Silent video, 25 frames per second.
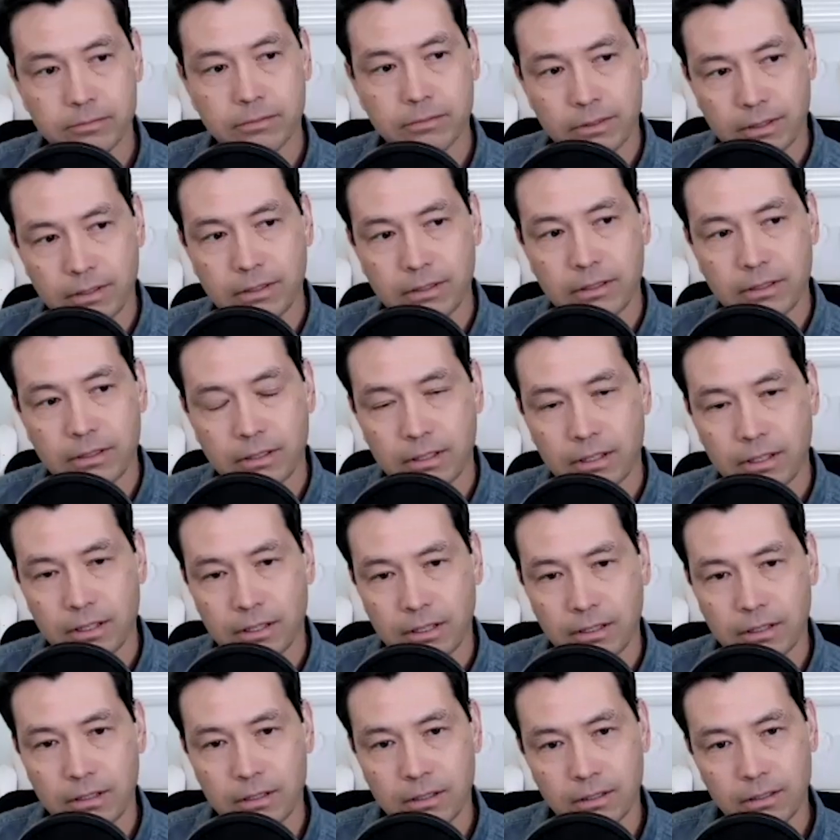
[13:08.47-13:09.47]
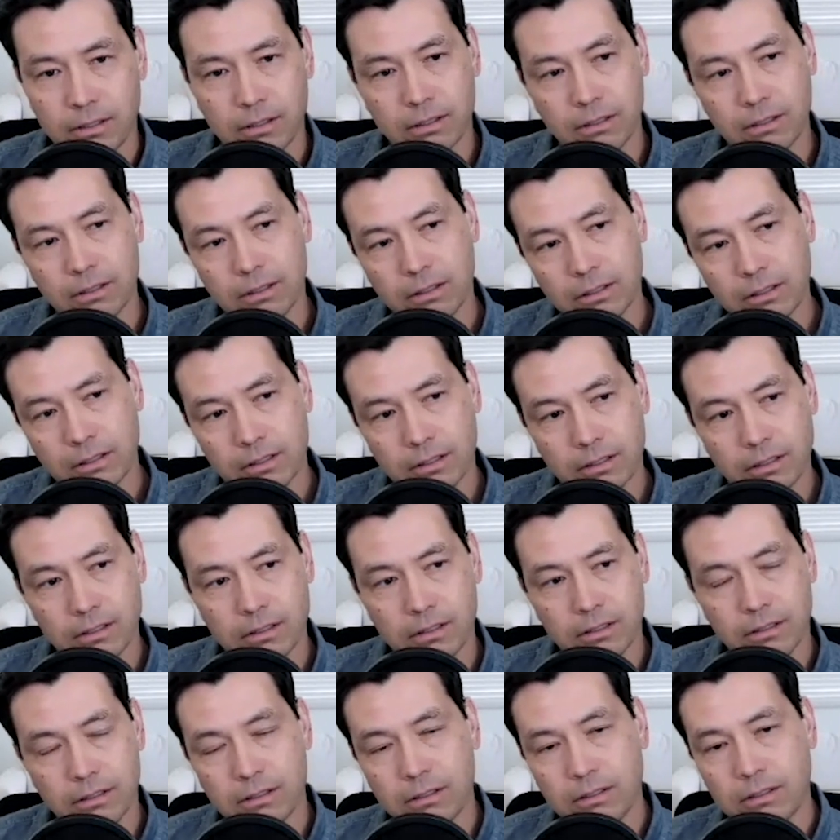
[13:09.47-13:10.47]
it really is
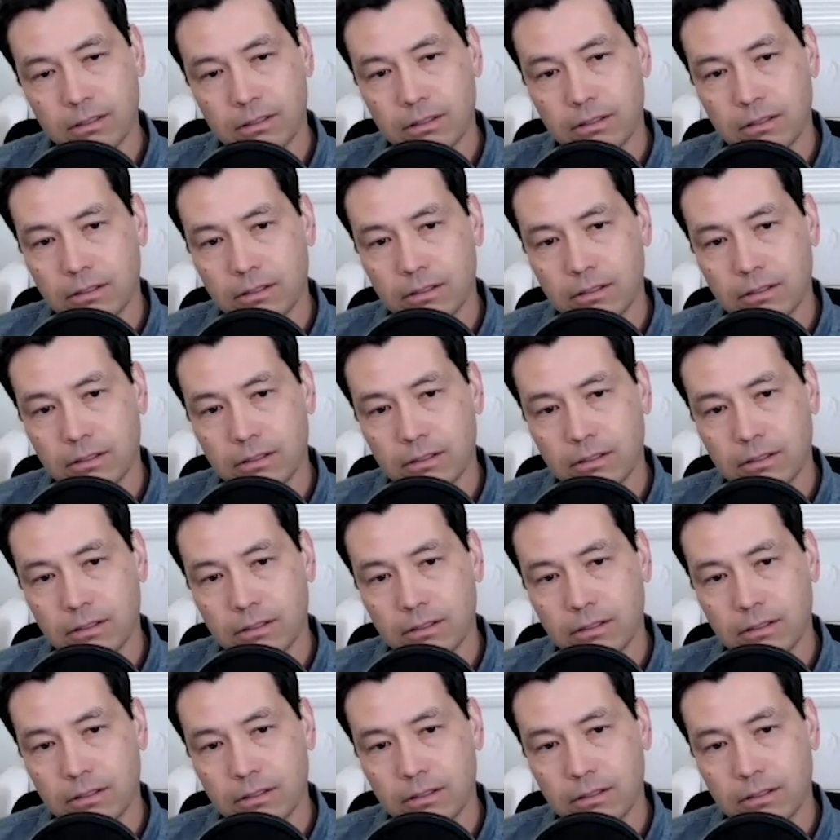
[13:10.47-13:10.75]
about like